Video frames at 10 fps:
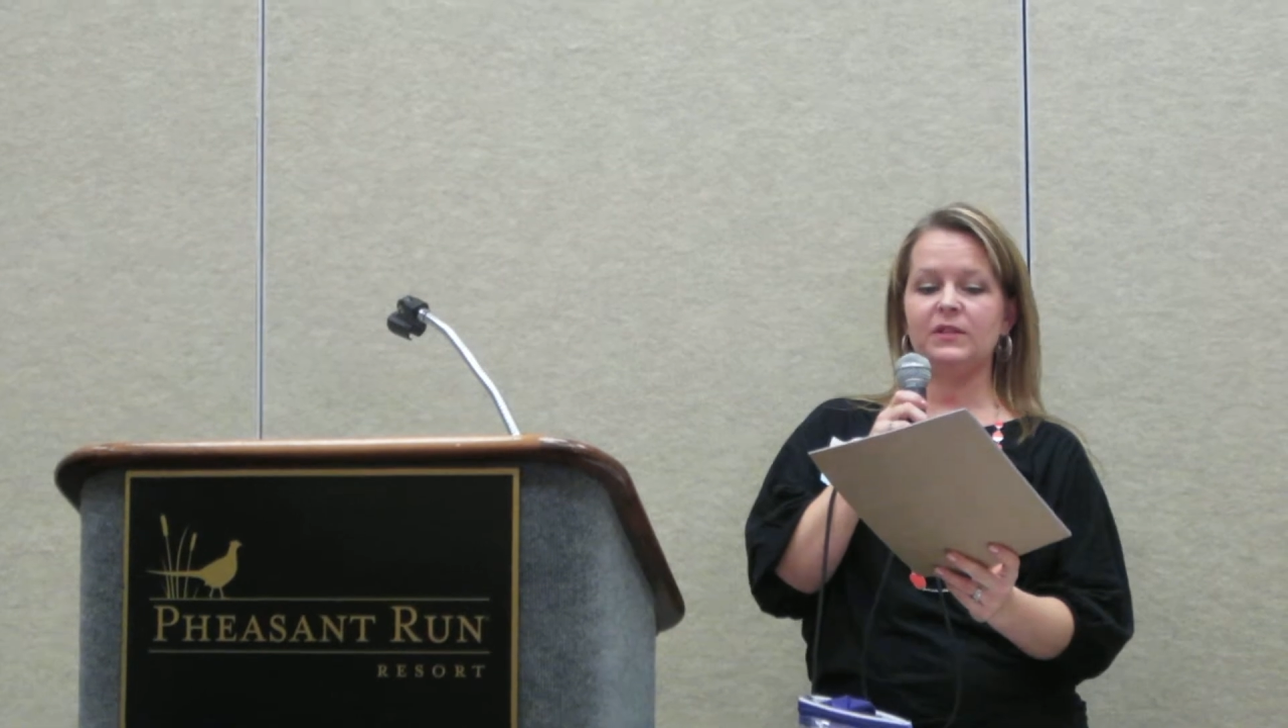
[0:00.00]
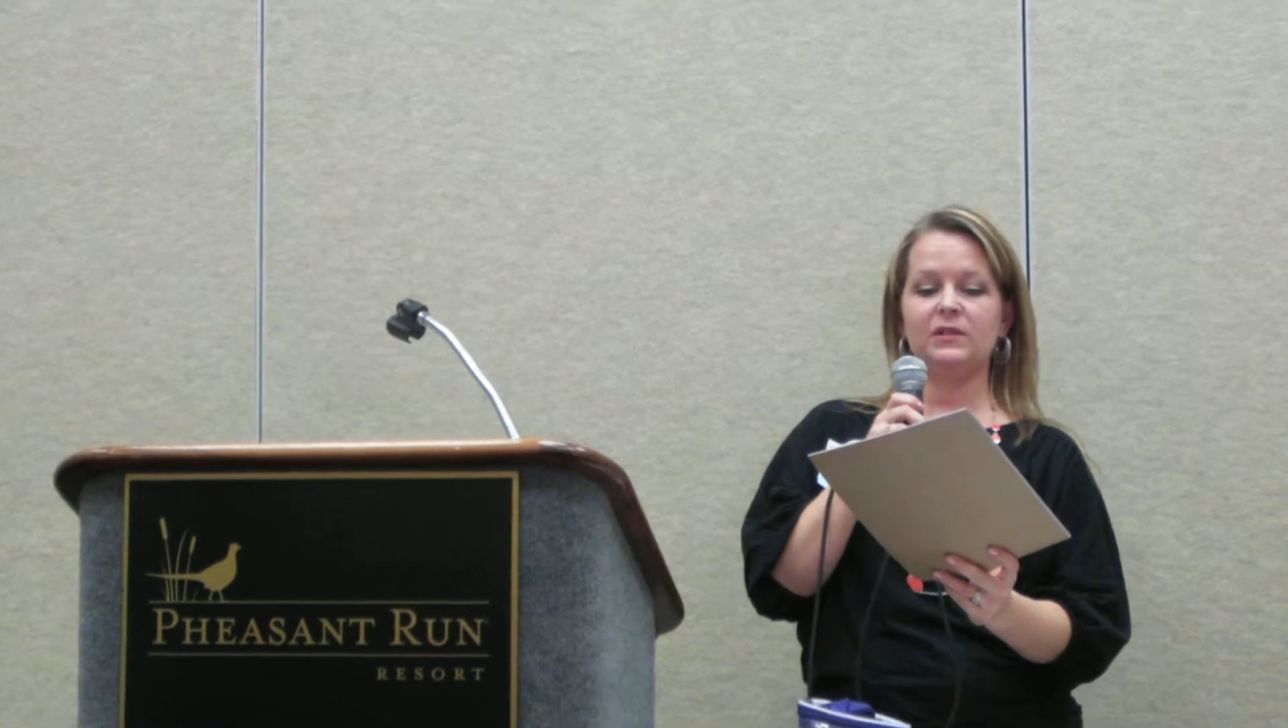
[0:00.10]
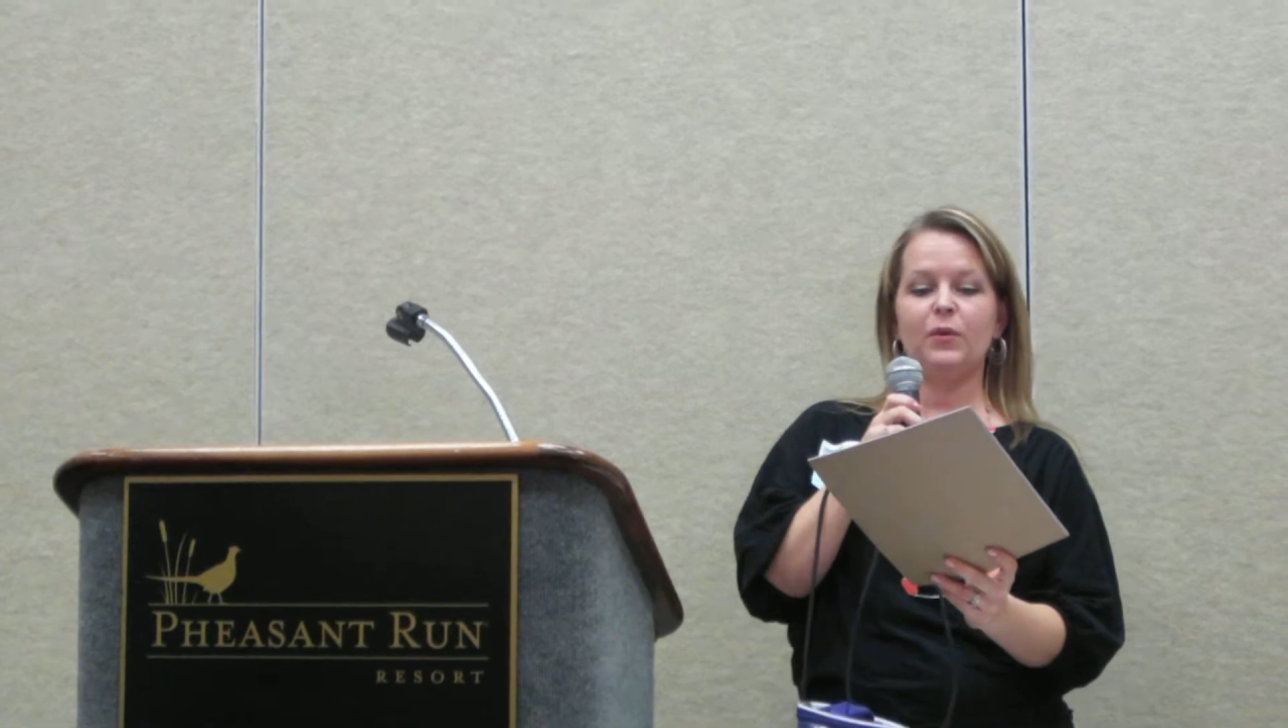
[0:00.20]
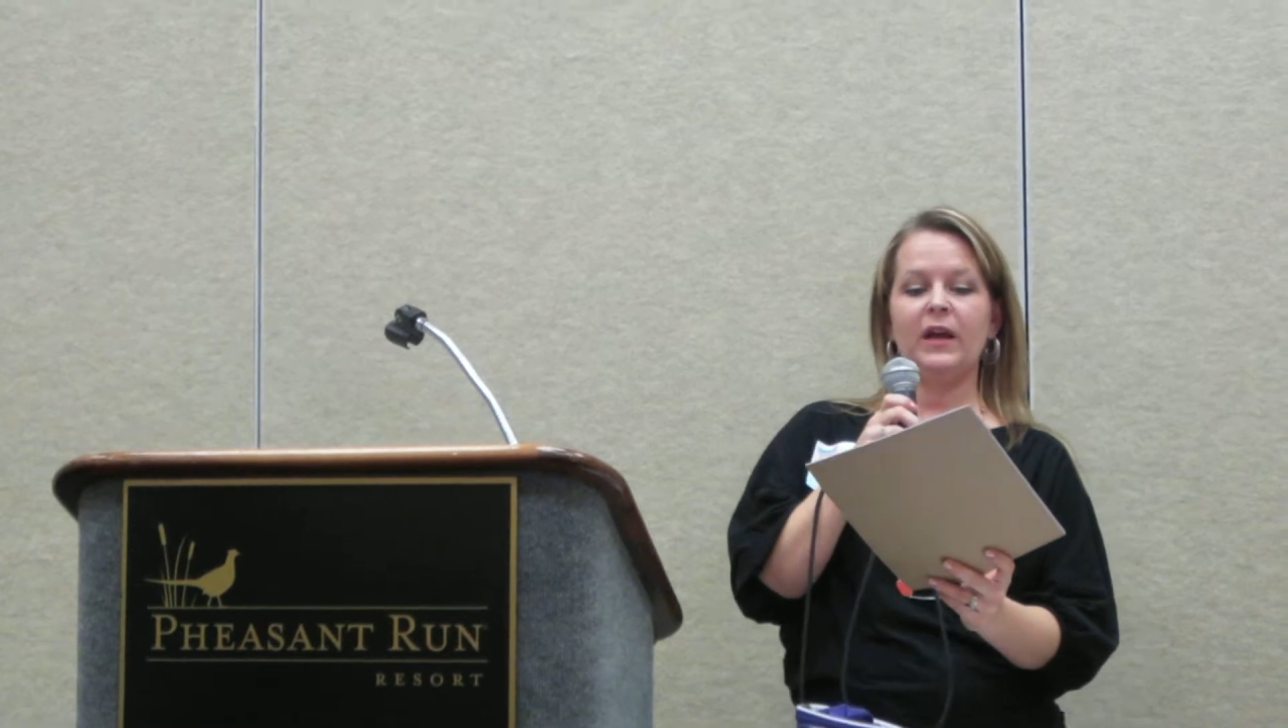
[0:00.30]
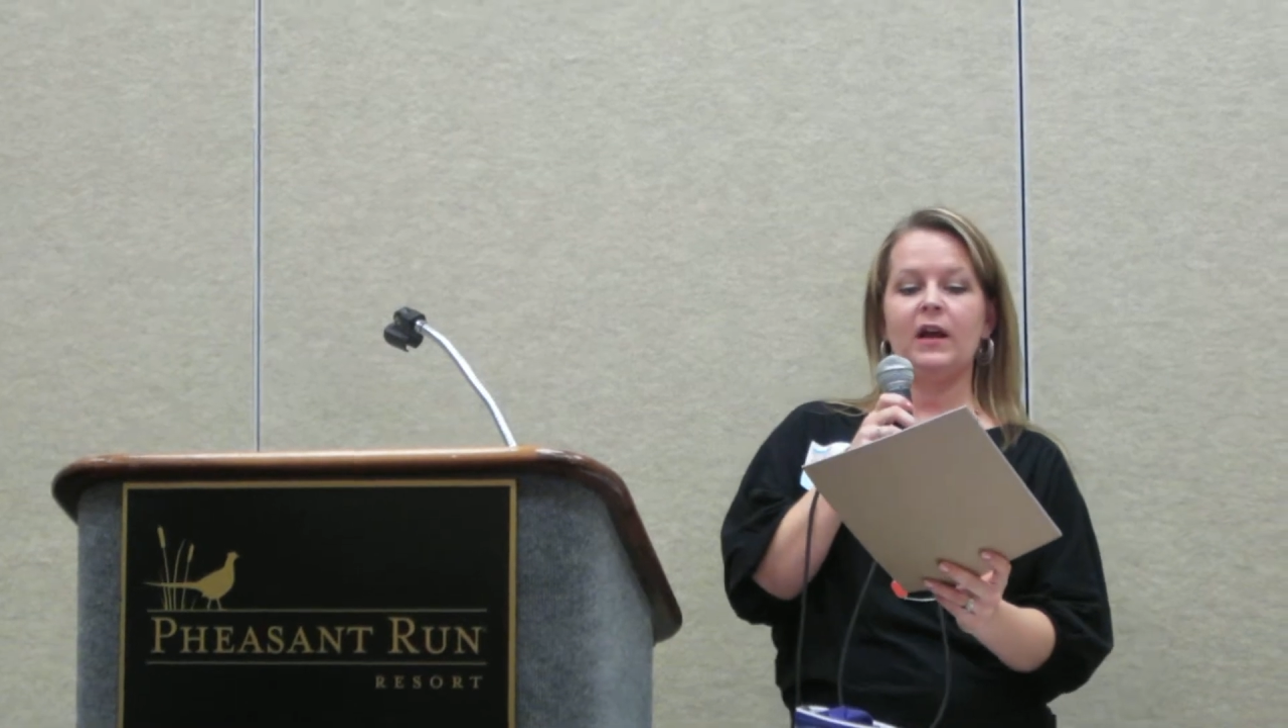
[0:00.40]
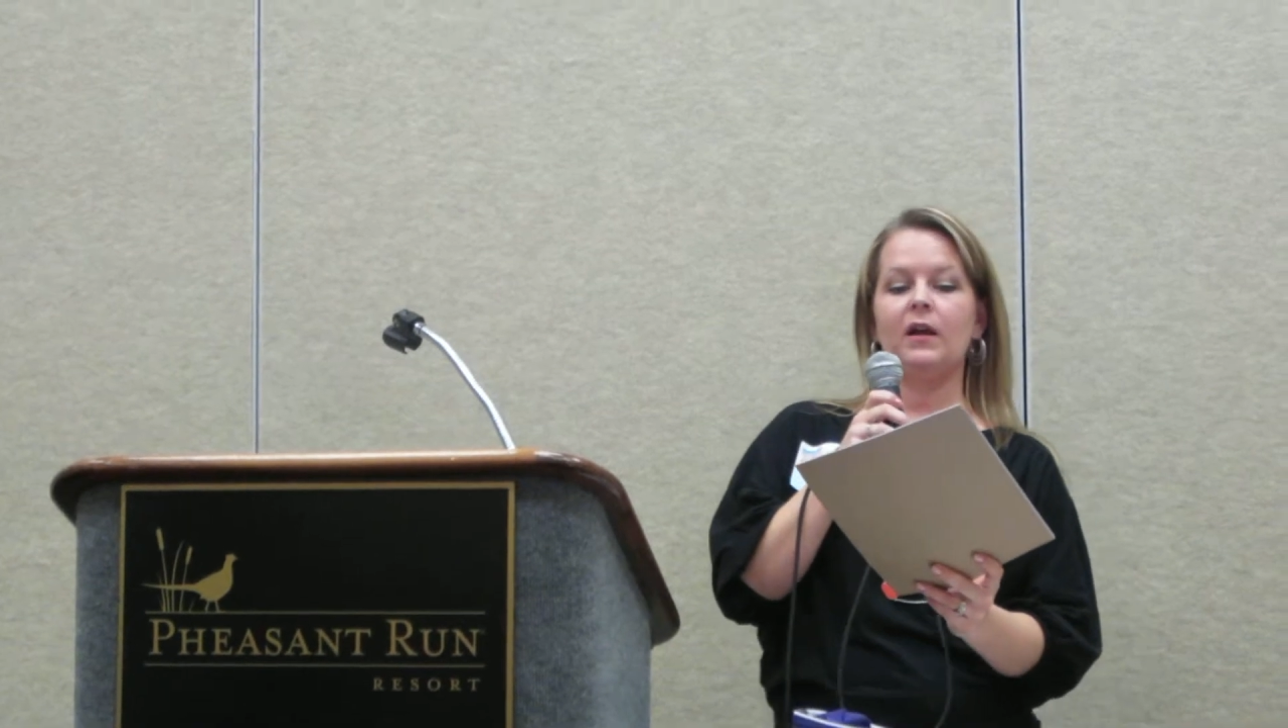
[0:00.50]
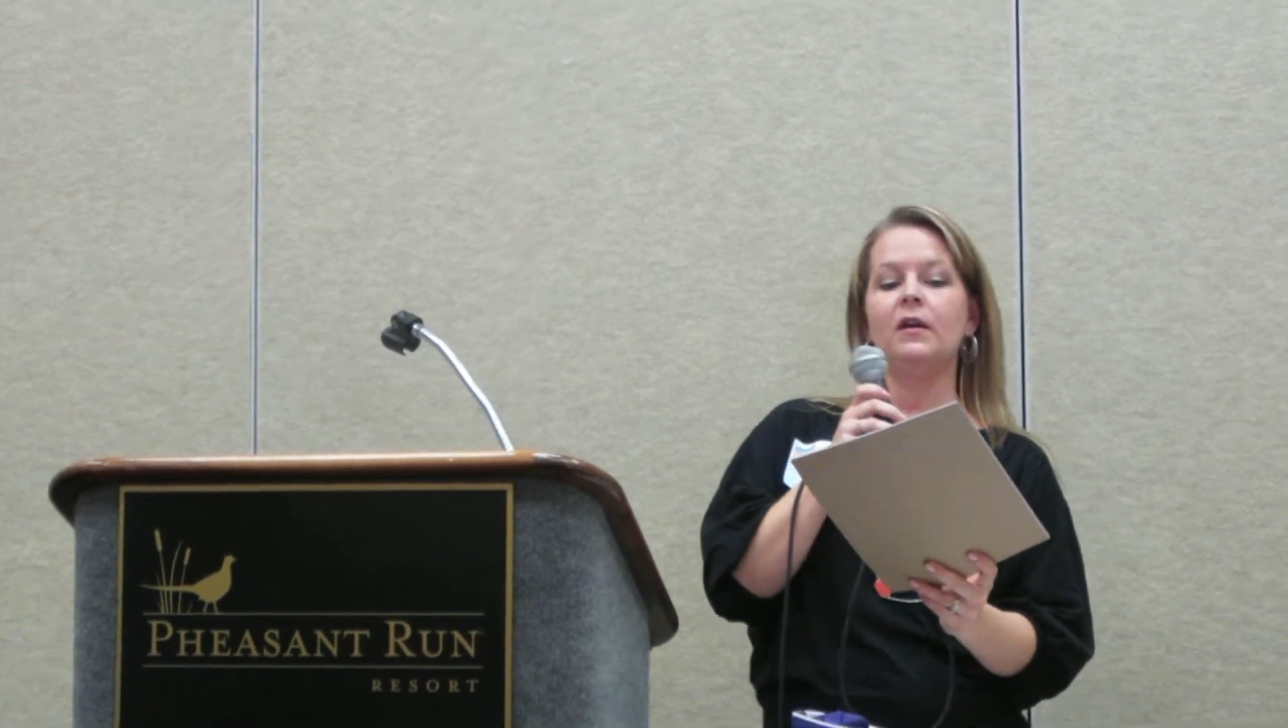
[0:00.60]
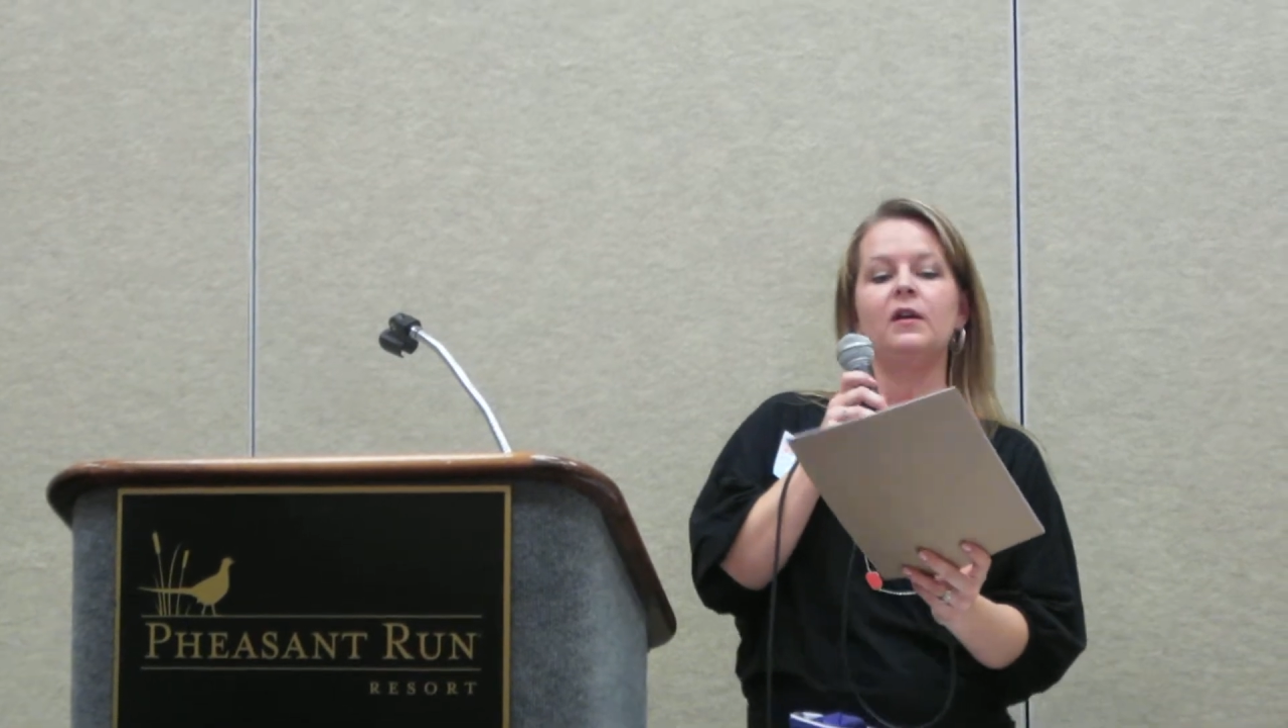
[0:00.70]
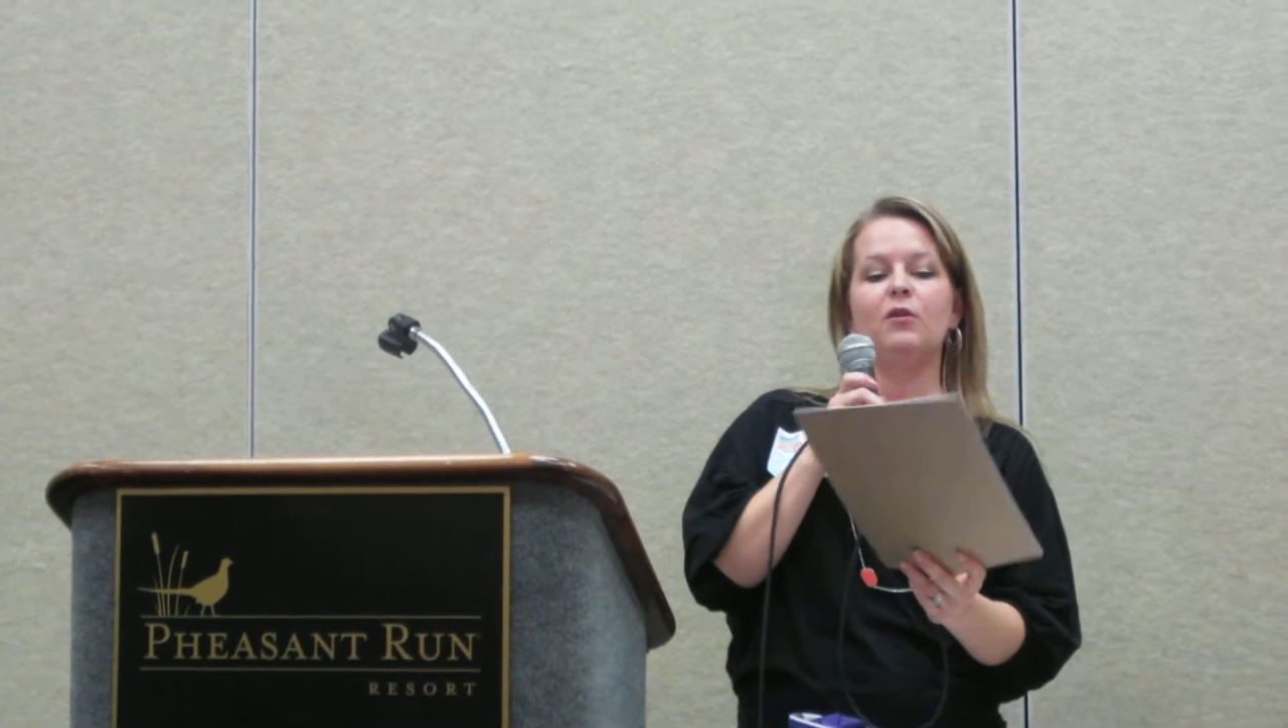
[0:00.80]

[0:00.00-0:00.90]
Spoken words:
a square,